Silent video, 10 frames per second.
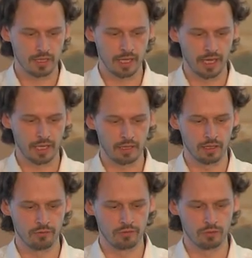And
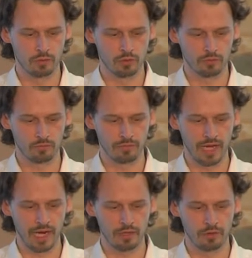if you
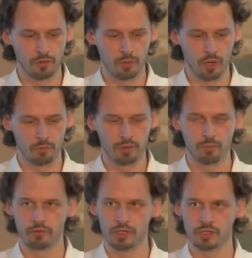dial the number I
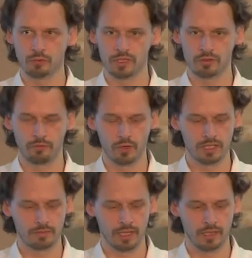pre-provisioned with the
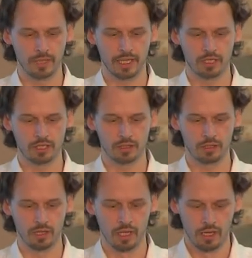voicemail
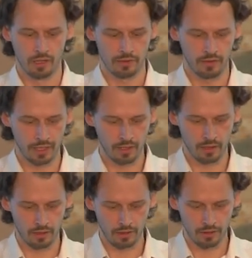application, then
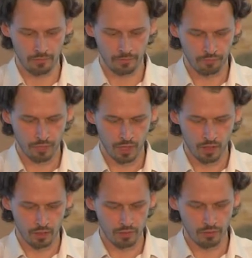
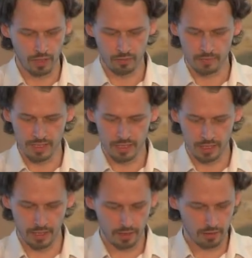you can
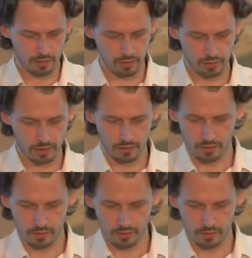basically, hold on.